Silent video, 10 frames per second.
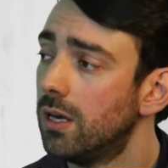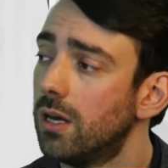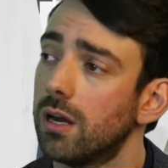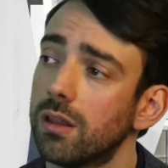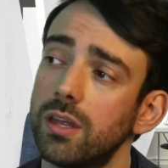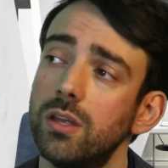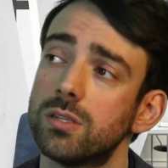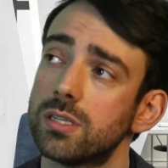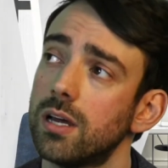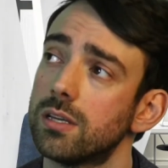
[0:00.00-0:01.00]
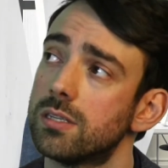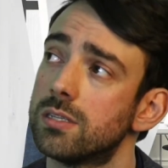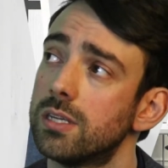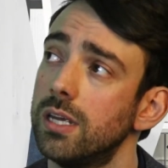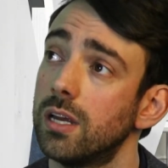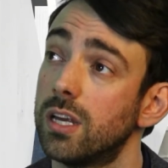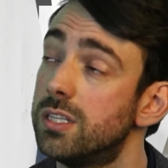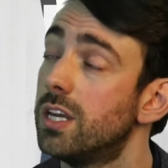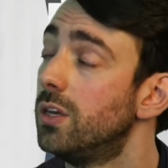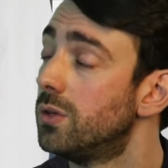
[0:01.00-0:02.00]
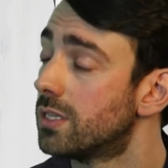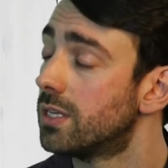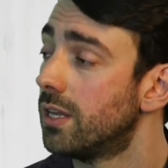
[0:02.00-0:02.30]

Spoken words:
And I think you'll start to see and continue to see